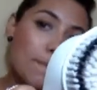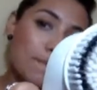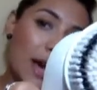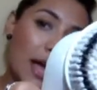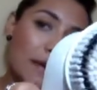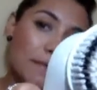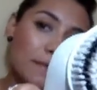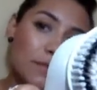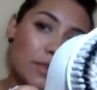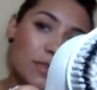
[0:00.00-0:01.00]
But
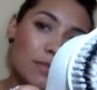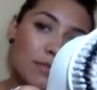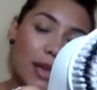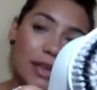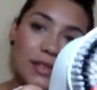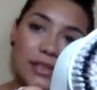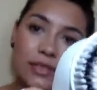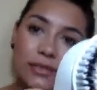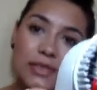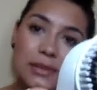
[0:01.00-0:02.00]
man, this
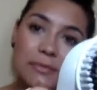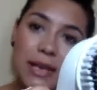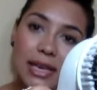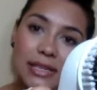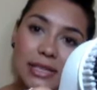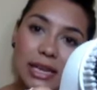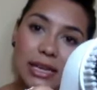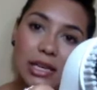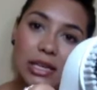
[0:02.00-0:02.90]
stuff is amazing.